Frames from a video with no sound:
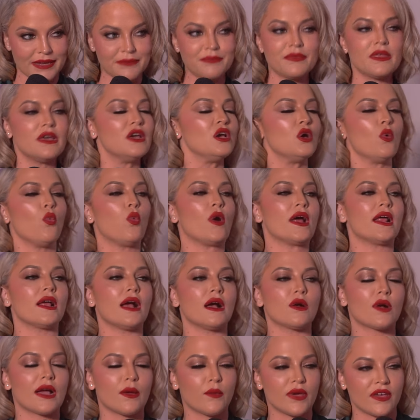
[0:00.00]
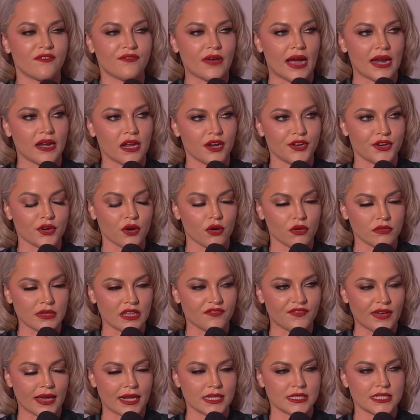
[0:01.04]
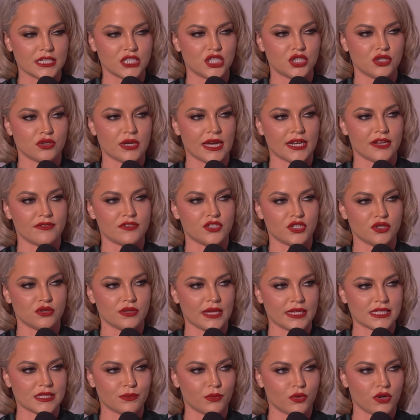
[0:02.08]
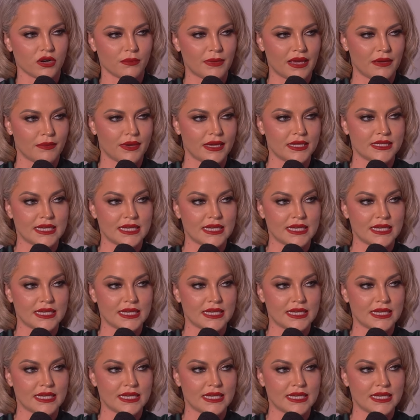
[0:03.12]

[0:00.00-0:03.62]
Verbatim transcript: what i mean what can we find on your OnlyFans that you kind of do that's more maybe